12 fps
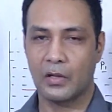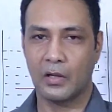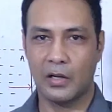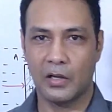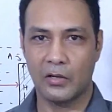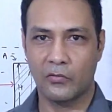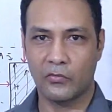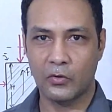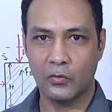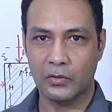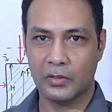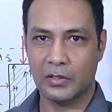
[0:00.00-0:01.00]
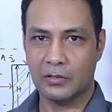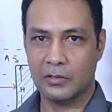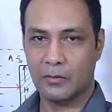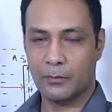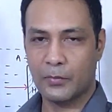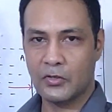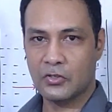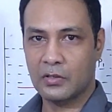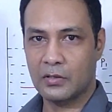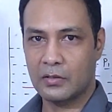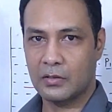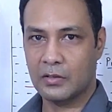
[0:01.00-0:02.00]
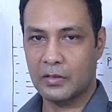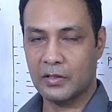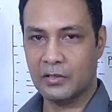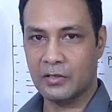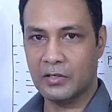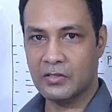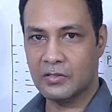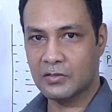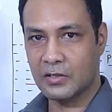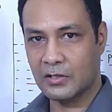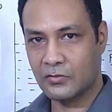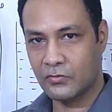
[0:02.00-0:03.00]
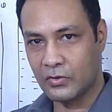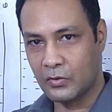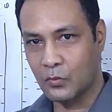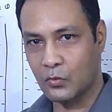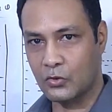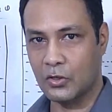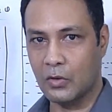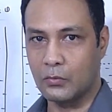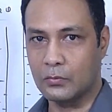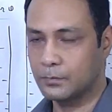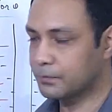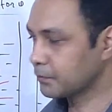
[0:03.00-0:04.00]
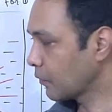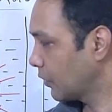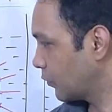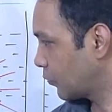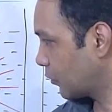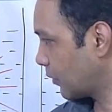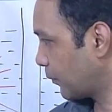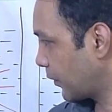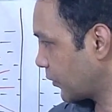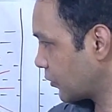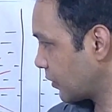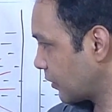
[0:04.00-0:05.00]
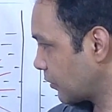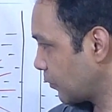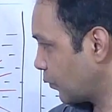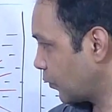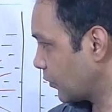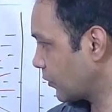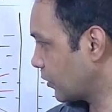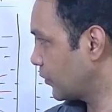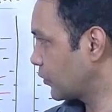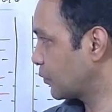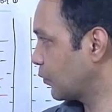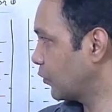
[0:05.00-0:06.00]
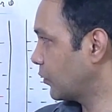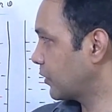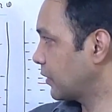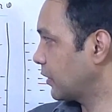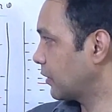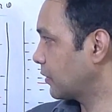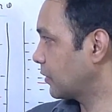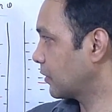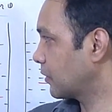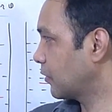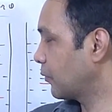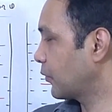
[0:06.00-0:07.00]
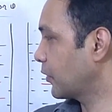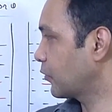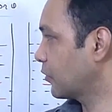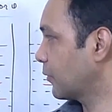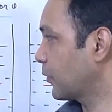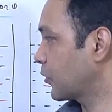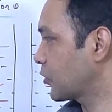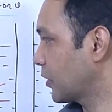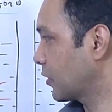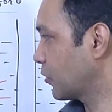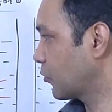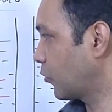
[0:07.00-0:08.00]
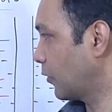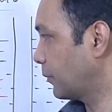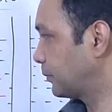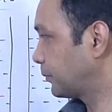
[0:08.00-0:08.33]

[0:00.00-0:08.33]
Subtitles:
And we know that the pressure increases as we go down, so the pressure at the bottom is more compared to the pressure at the top.